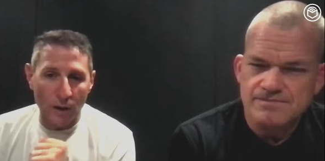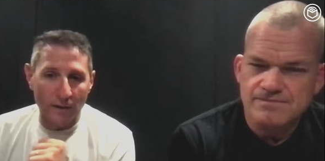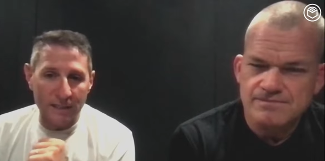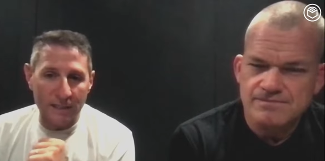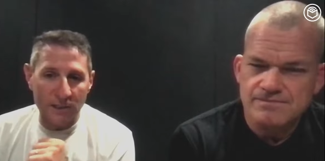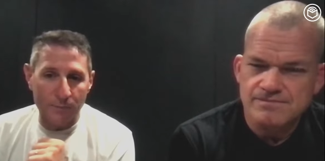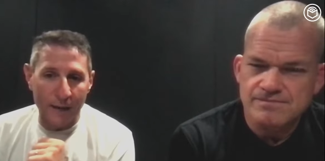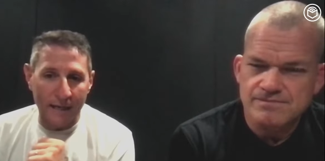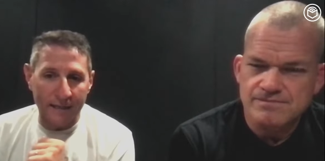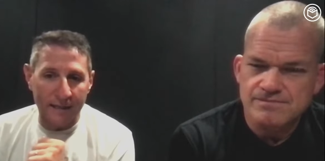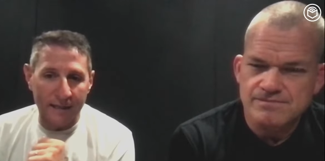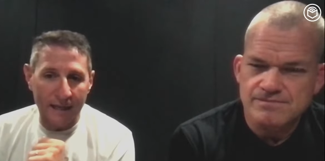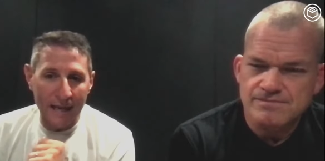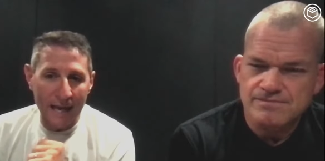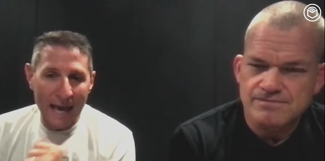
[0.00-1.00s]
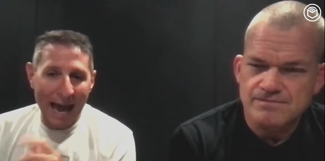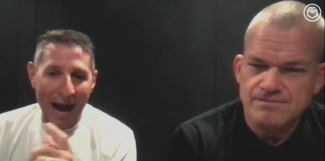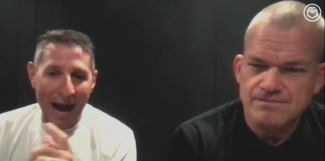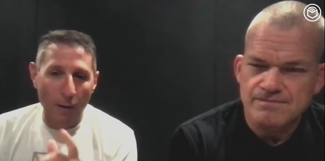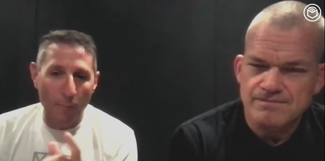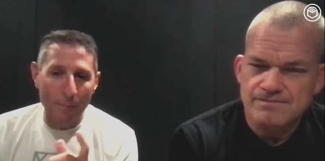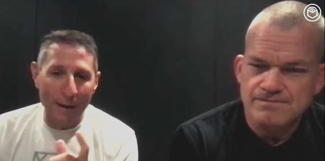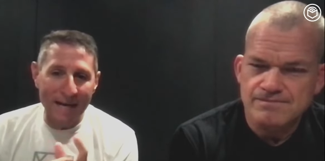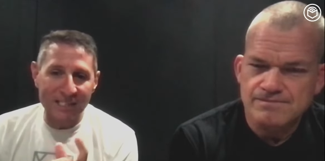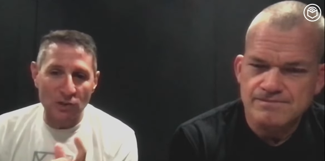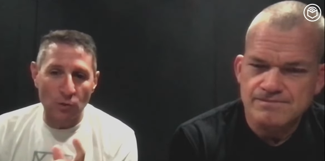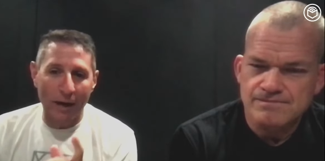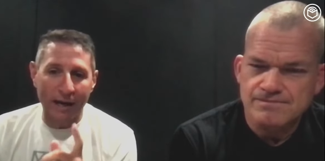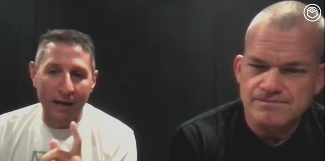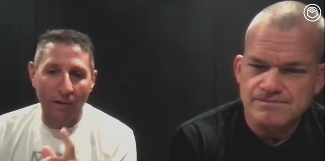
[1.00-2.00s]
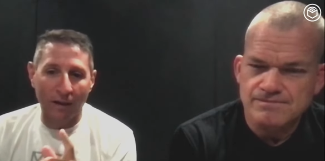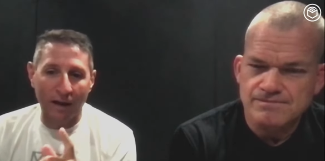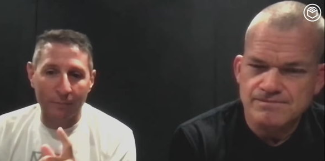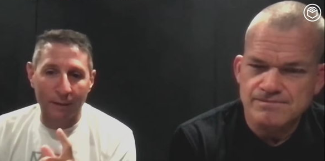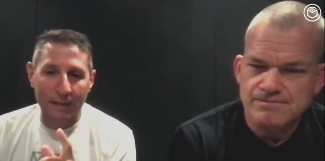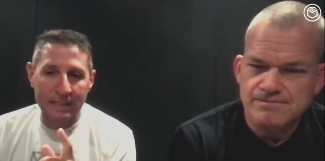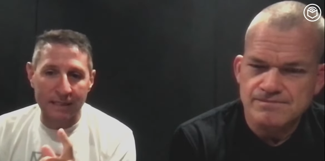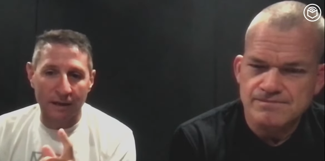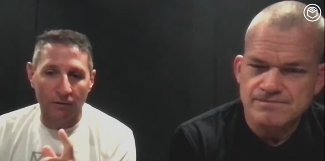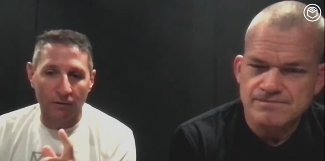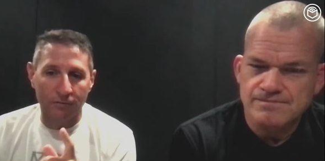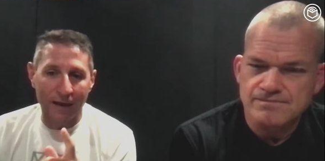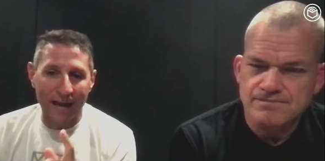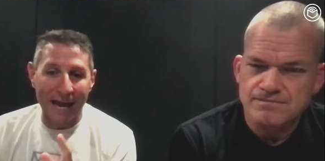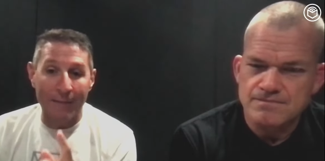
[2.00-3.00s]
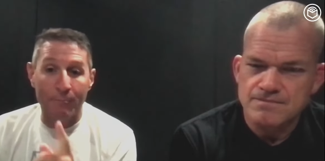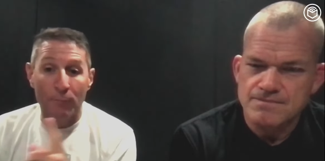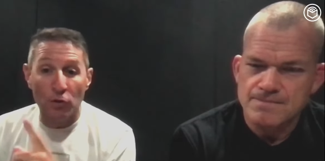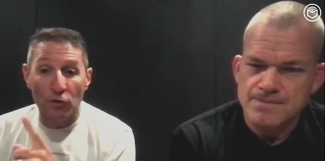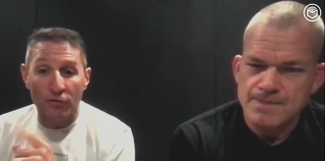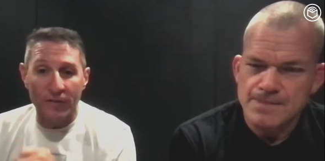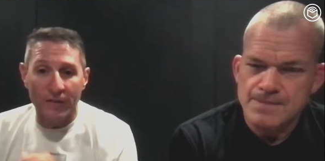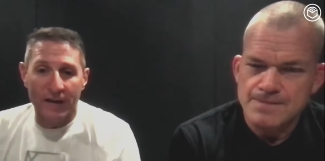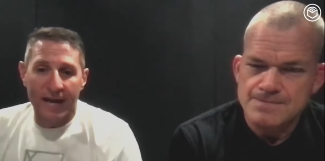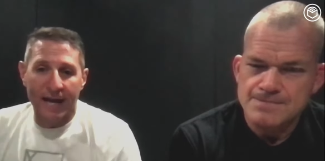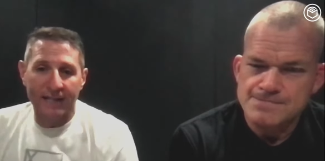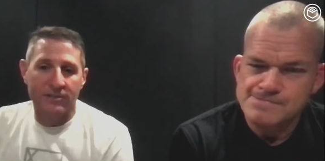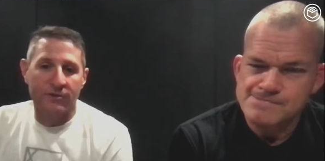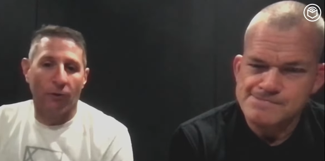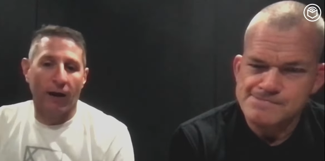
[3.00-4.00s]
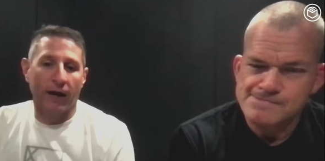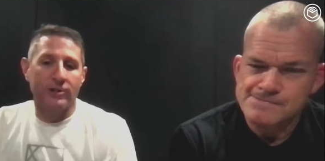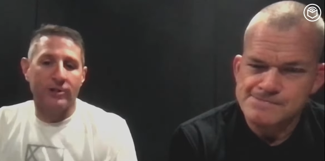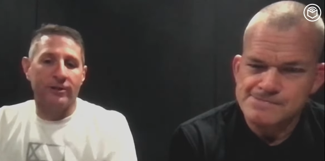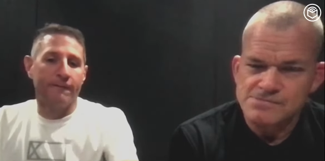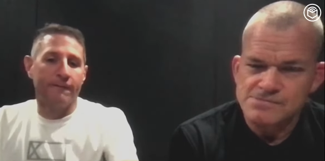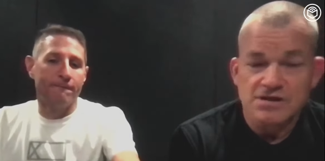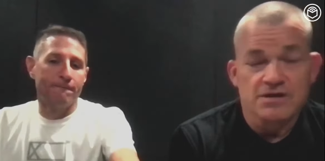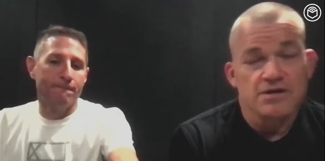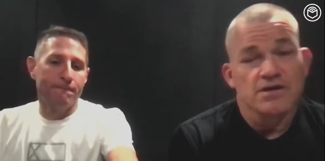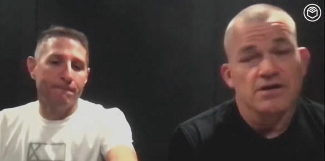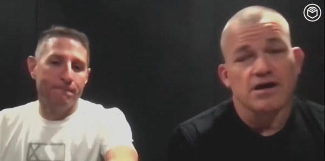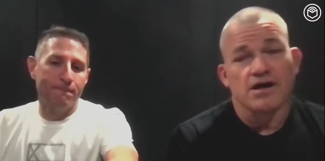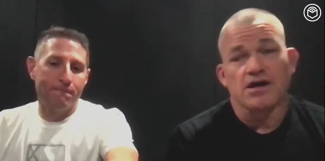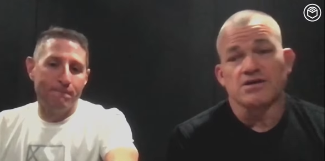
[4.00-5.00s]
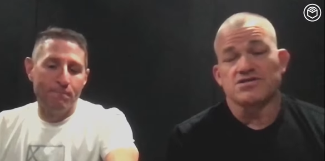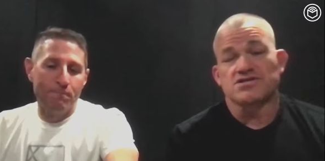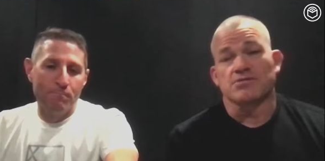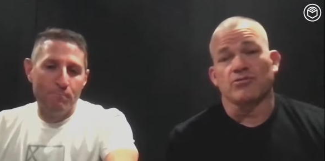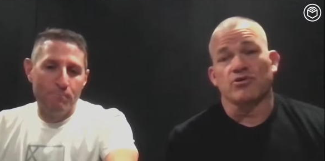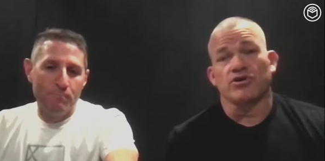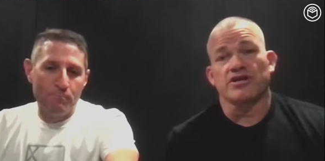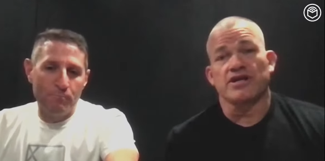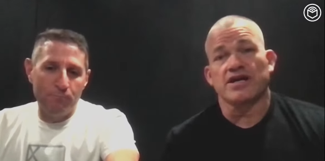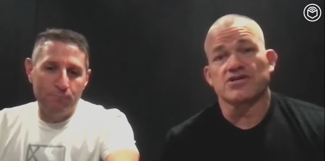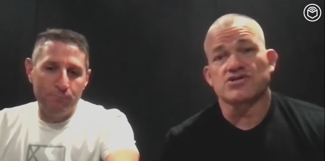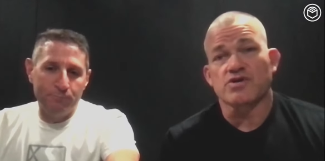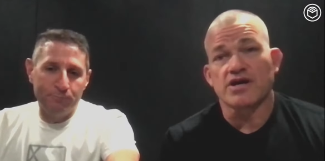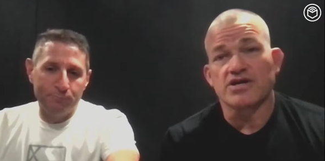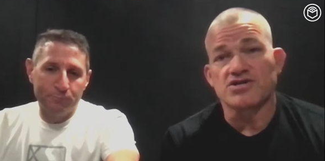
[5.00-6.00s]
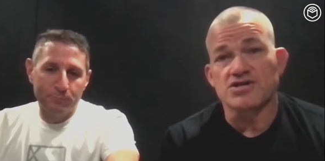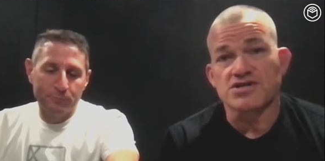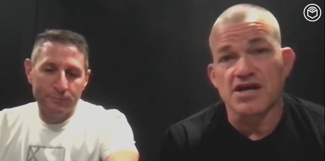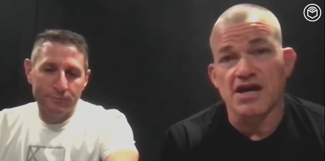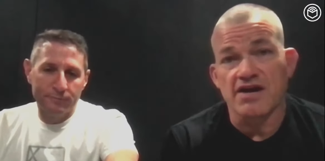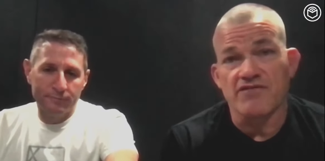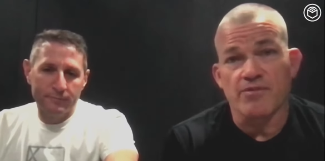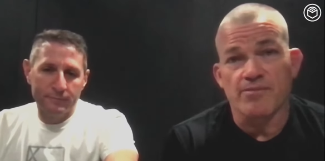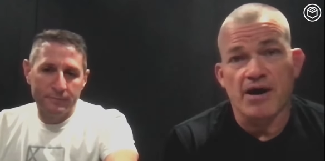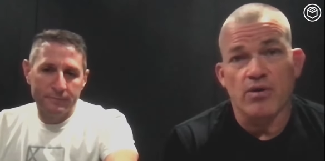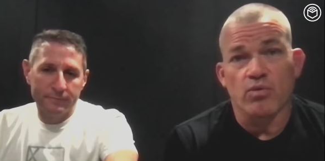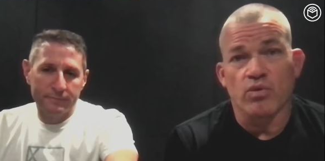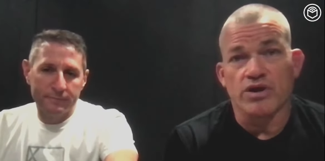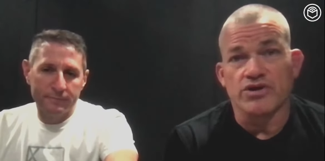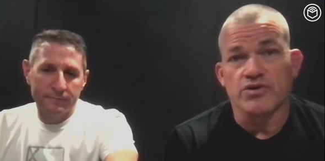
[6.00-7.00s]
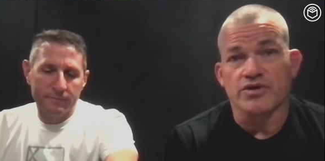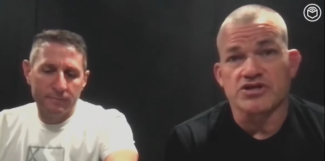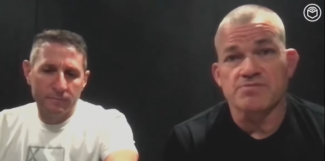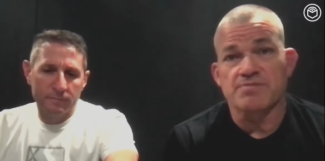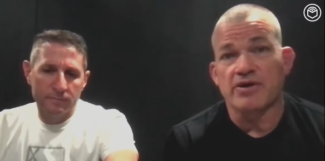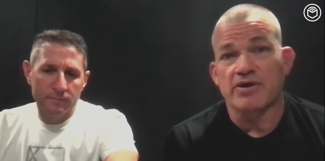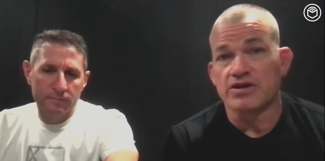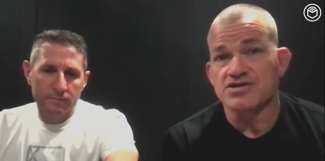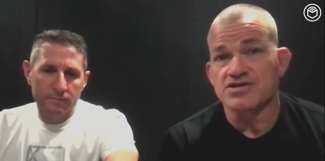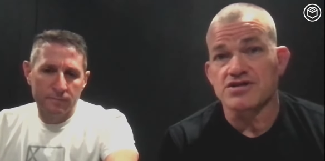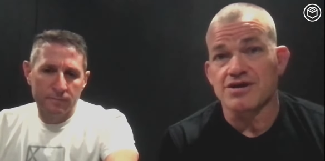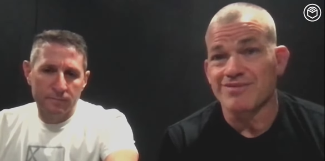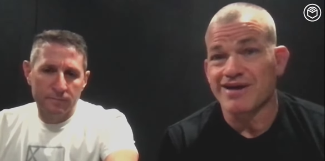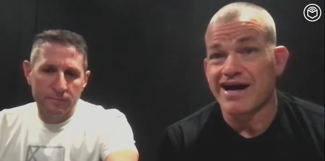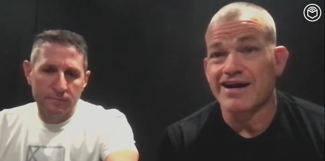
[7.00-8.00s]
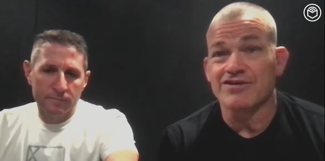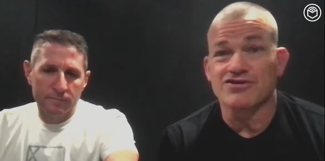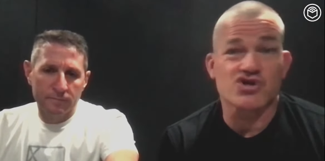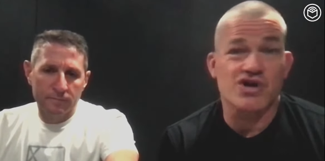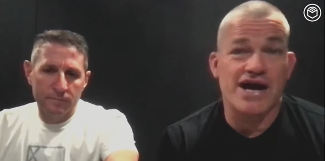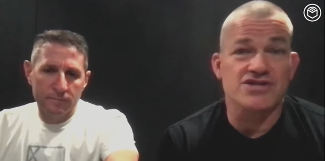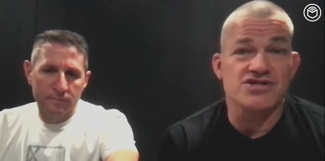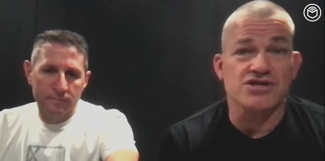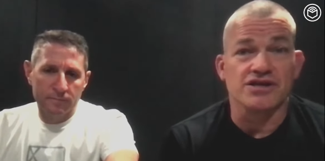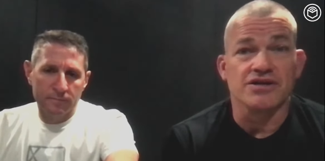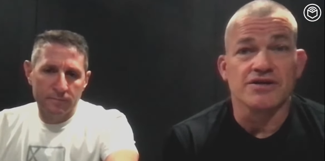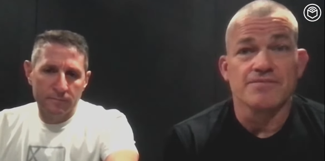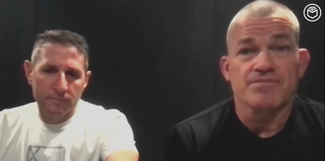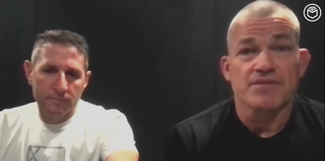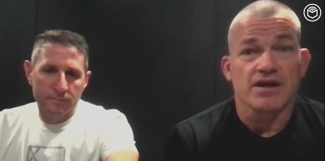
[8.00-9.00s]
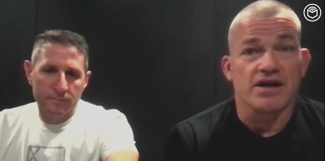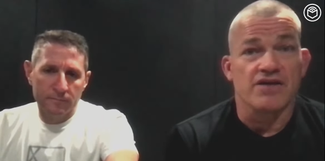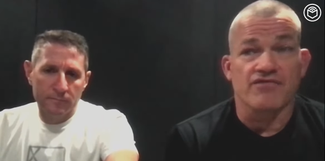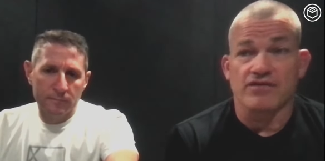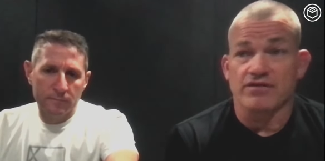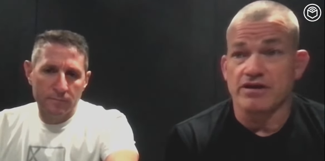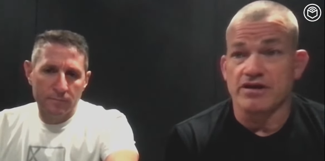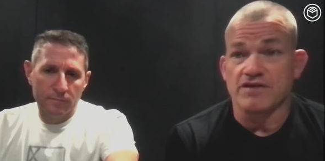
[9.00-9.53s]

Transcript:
Speaker 1: as expected how best do i collect myself and move in the next
Speaker 2: direction uh, similar to the answer i just gave about when you experience some kind of tragedy if if